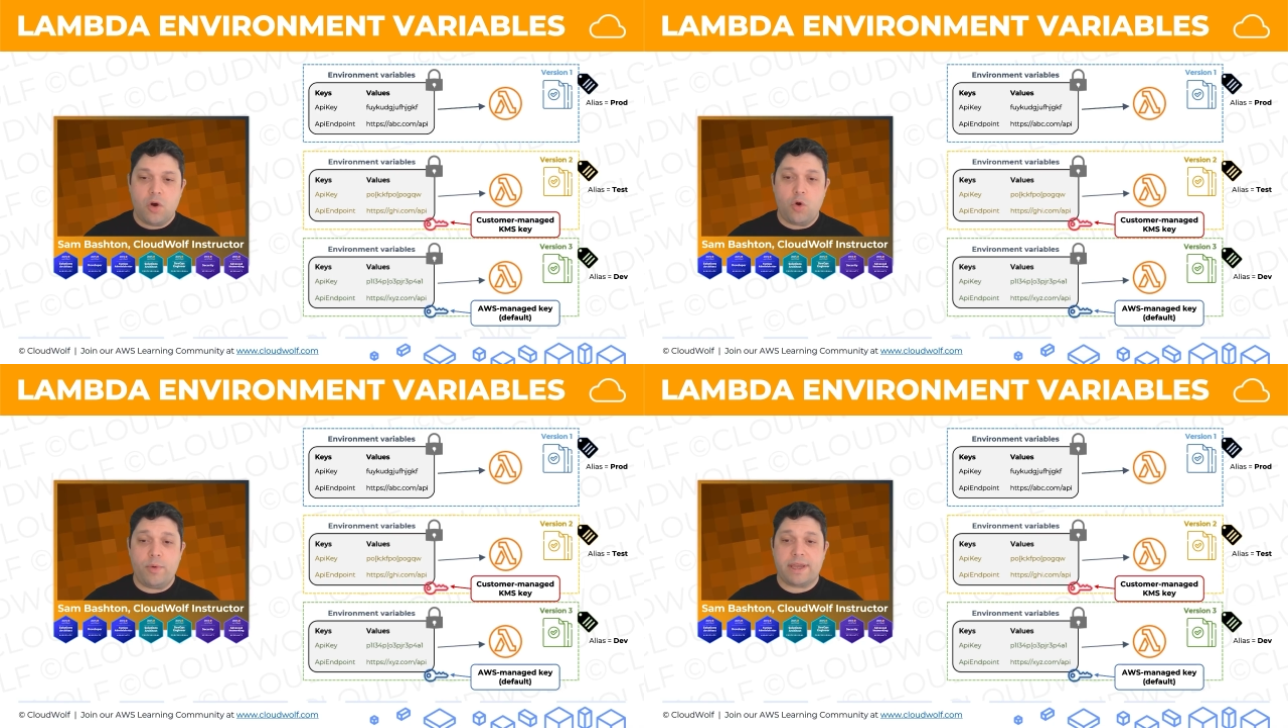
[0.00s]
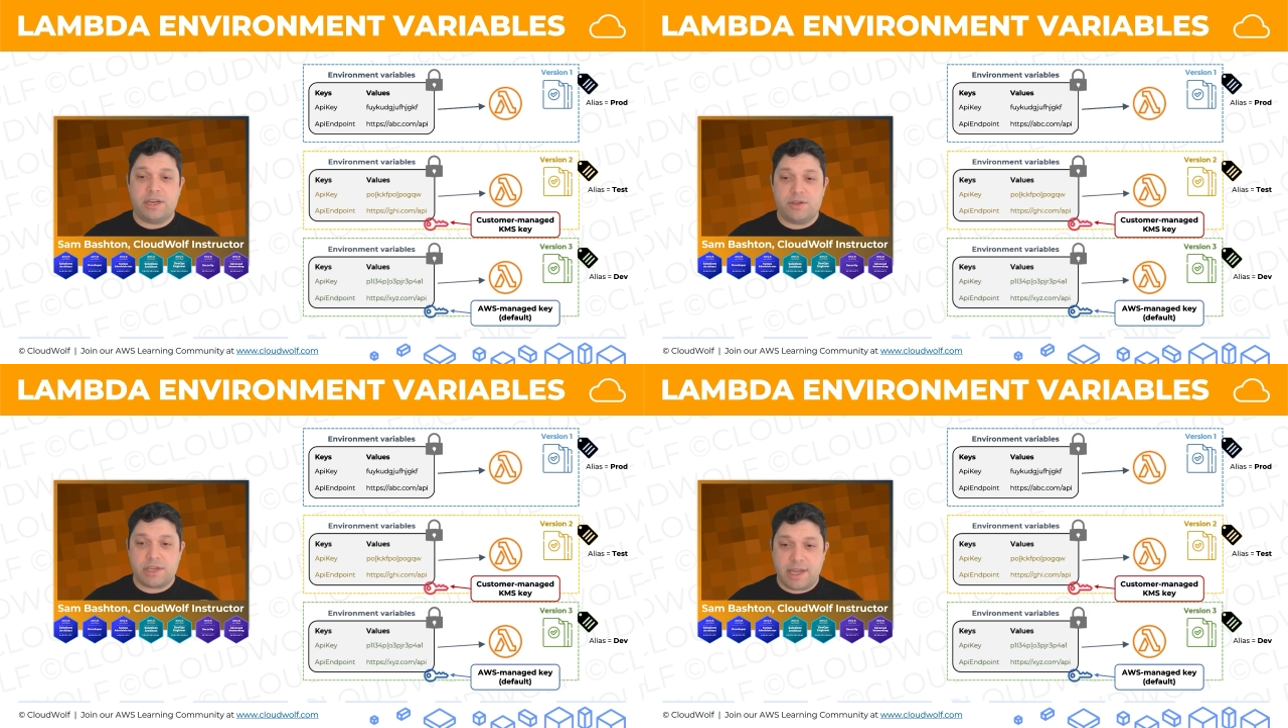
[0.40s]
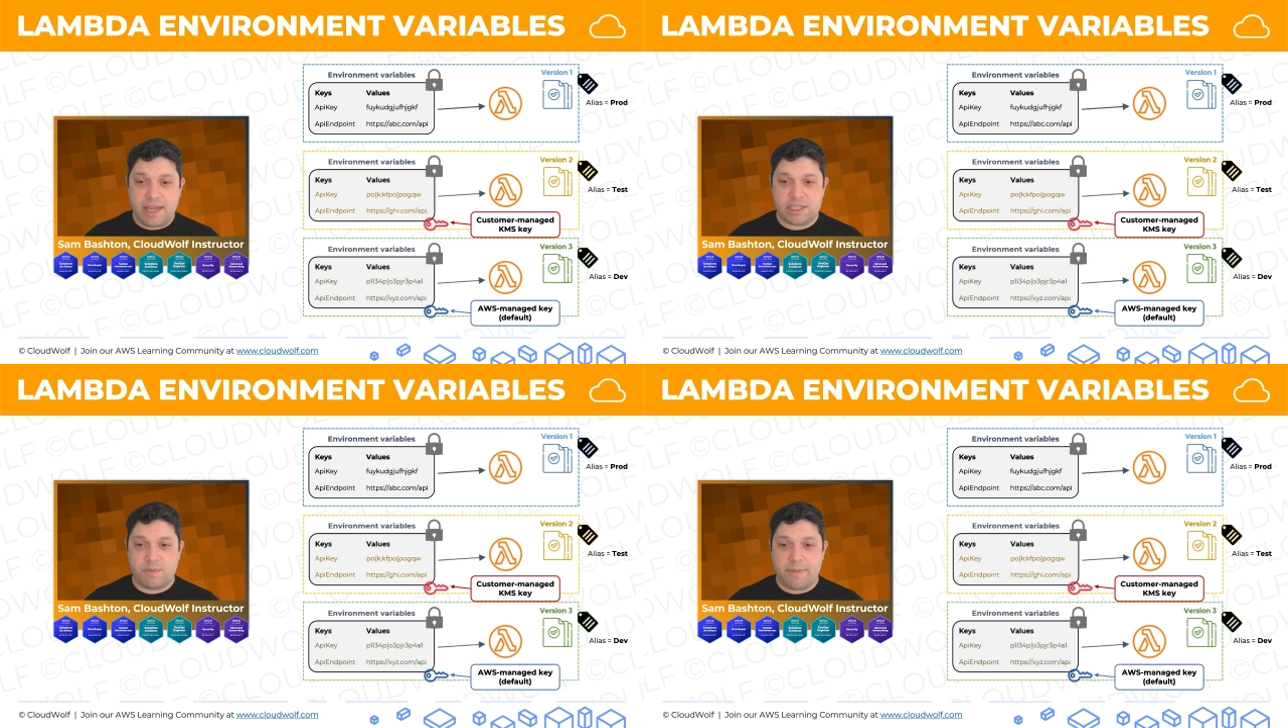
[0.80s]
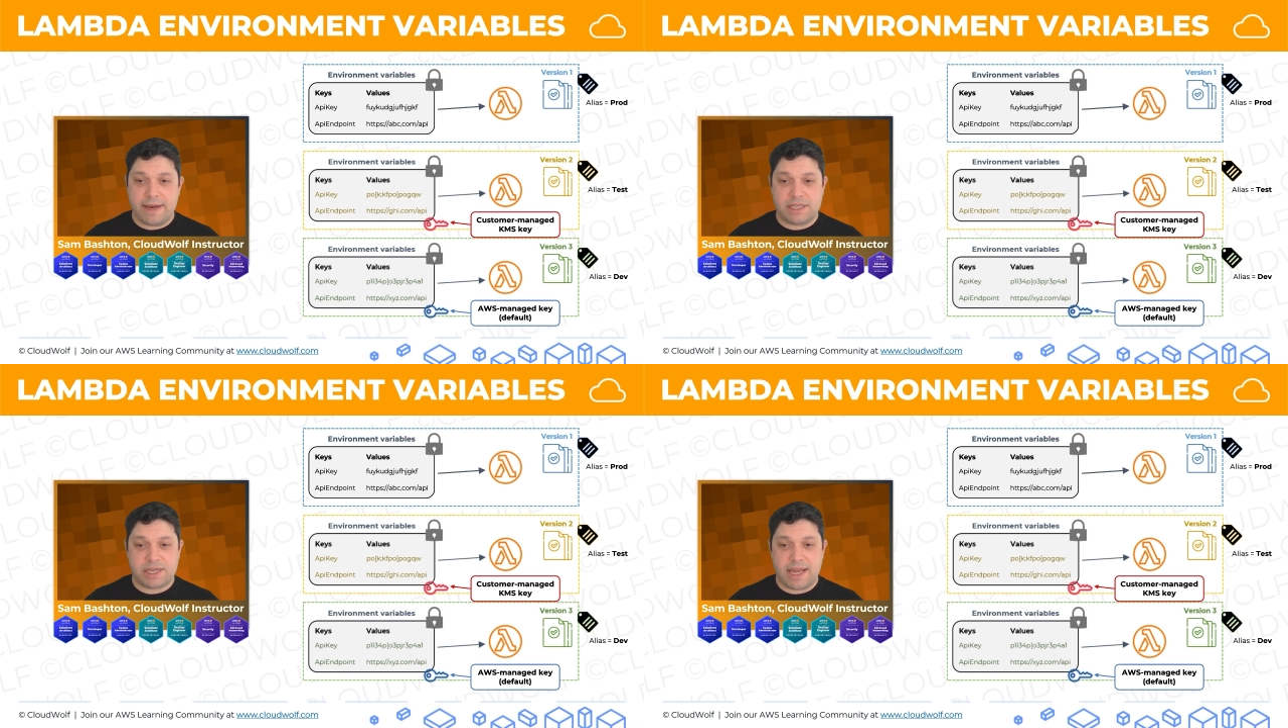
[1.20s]
we can use a
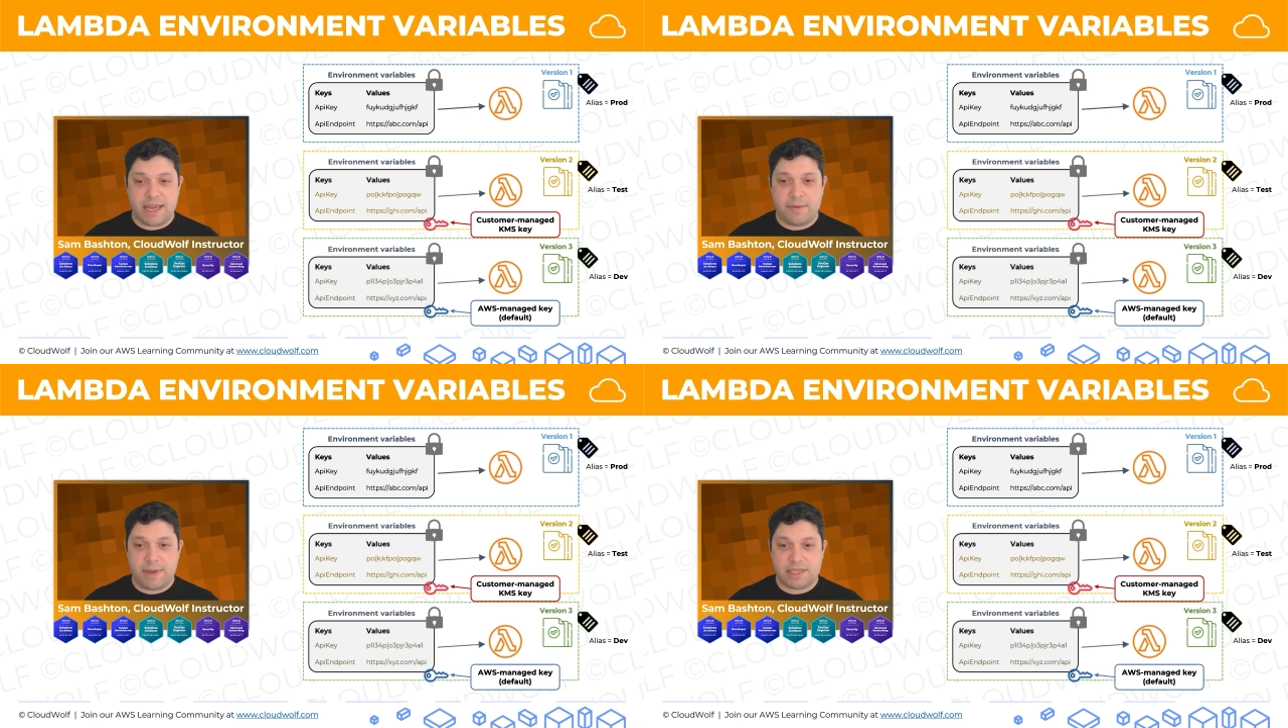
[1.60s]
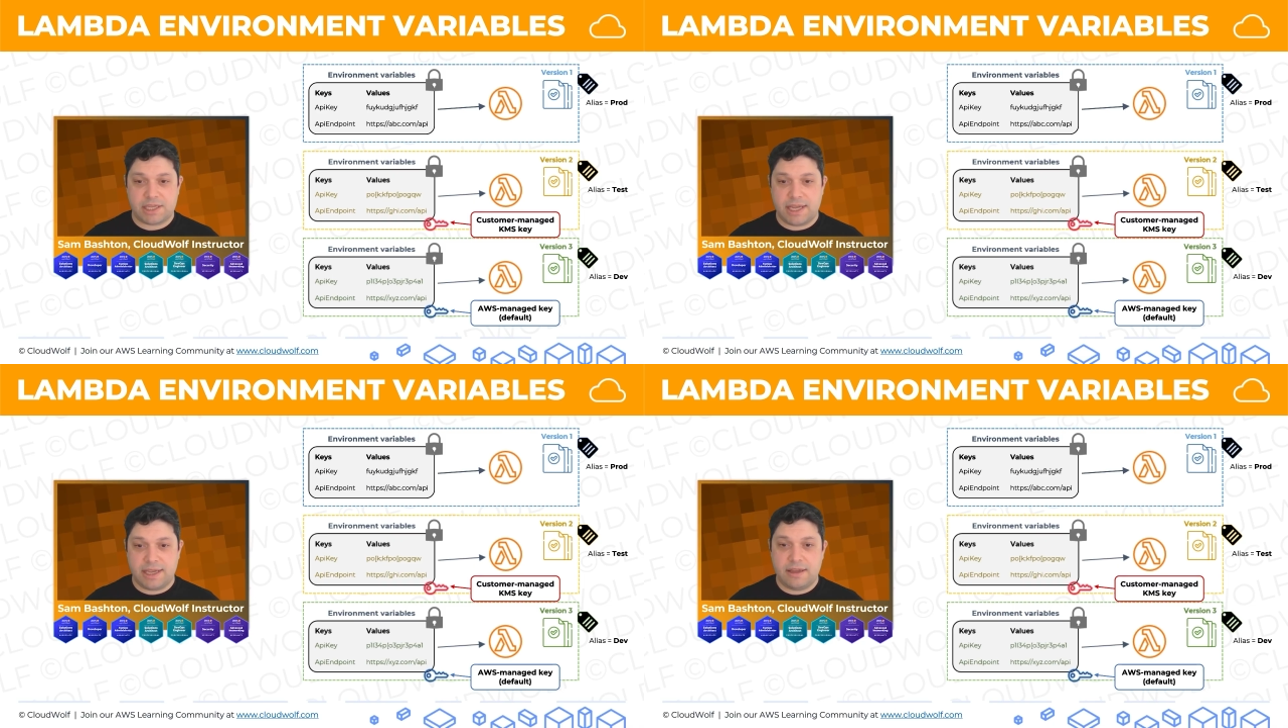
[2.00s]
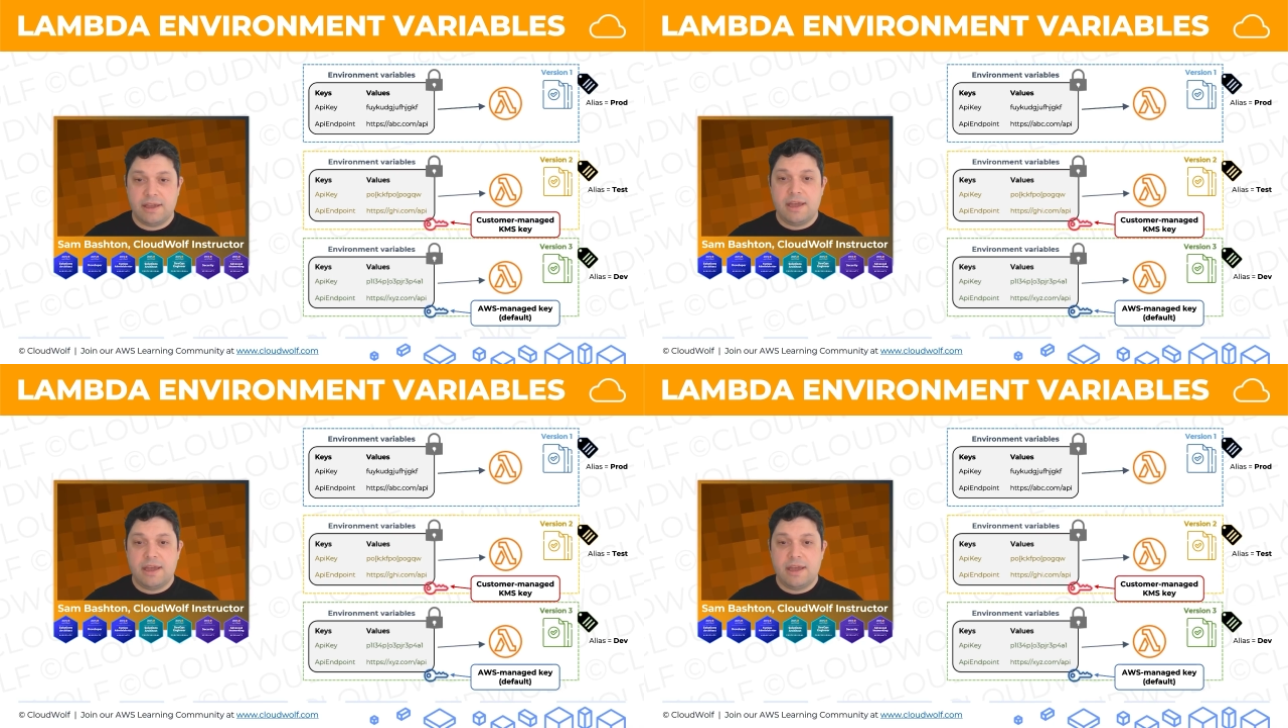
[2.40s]
customer-managed KMS key,